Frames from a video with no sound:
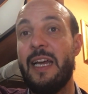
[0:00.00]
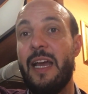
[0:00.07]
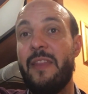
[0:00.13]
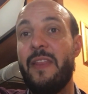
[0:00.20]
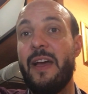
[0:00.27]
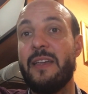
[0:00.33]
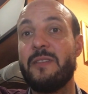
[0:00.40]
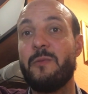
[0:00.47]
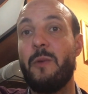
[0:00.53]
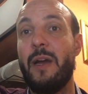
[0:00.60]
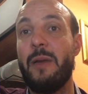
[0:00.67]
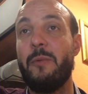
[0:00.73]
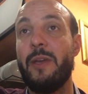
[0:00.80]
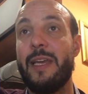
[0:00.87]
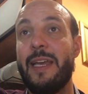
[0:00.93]
And that's
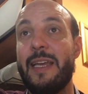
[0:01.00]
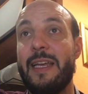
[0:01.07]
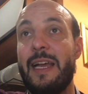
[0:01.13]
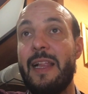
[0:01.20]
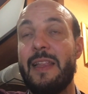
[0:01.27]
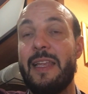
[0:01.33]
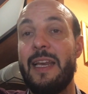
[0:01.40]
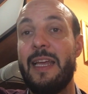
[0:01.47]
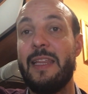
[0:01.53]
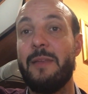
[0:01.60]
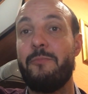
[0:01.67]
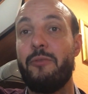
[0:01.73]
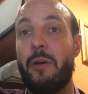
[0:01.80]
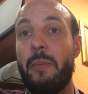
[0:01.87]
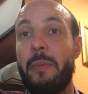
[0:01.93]
why we can calculate the
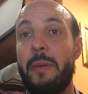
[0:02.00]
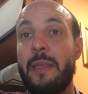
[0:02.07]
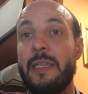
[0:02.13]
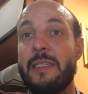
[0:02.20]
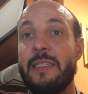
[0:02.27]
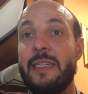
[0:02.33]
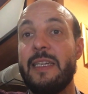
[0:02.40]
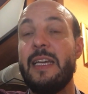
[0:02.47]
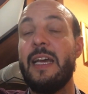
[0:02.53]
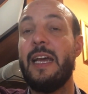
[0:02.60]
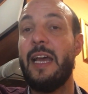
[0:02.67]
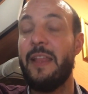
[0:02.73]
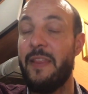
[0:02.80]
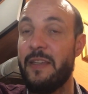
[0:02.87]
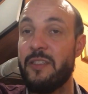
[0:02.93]
probability
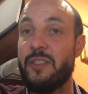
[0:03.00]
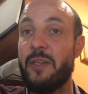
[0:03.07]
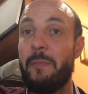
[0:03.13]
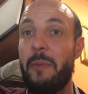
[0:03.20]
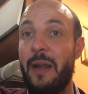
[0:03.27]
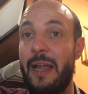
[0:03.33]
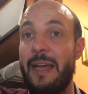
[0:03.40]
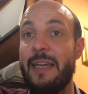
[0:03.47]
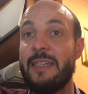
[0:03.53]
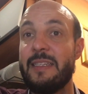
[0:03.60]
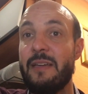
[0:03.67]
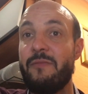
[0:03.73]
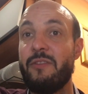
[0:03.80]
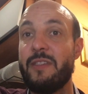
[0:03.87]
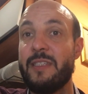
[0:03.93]
and then just apply it
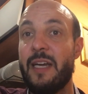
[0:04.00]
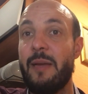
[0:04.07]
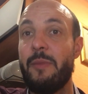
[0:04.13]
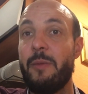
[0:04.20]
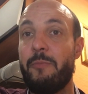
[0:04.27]
every time.